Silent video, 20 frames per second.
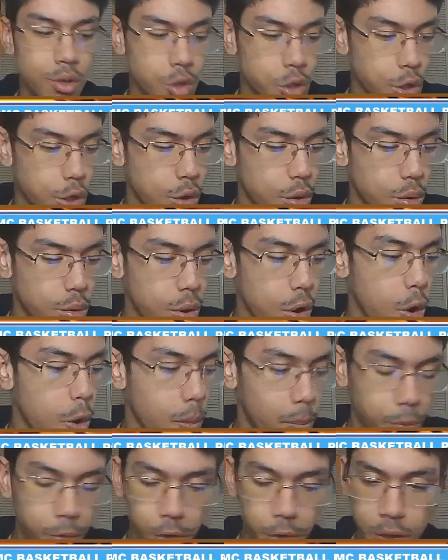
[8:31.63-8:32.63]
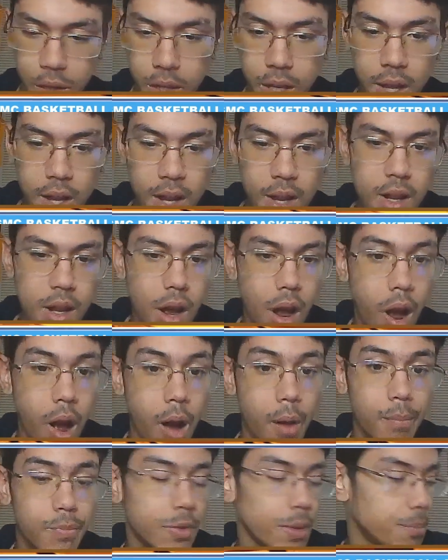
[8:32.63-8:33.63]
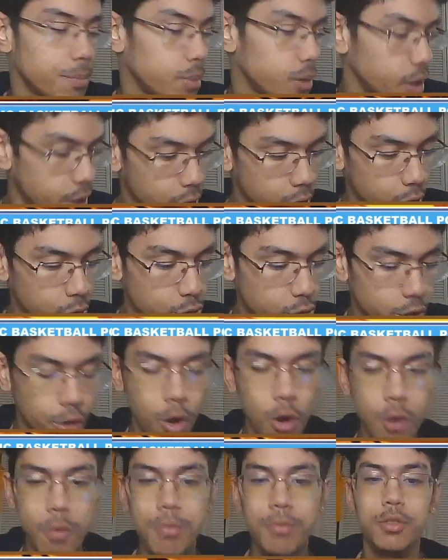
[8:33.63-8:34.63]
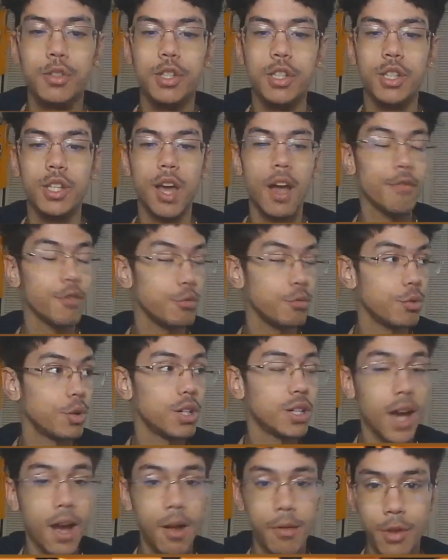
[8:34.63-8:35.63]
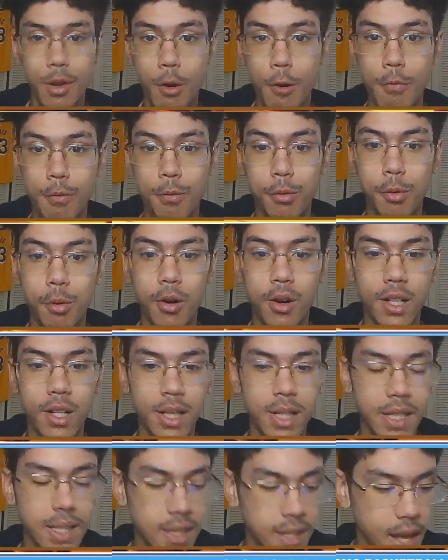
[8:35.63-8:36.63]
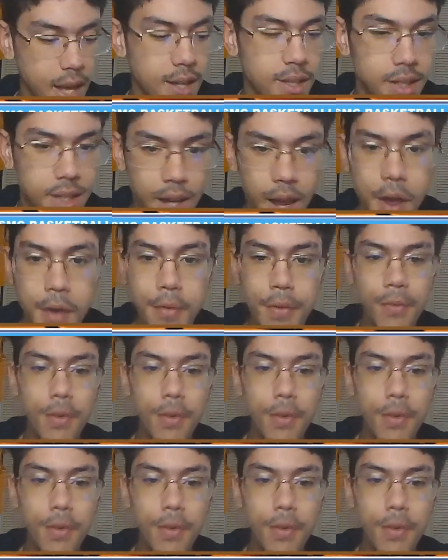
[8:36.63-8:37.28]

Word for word: So hopefully um, the players and hopefully everyone down there in Florida can stay safe.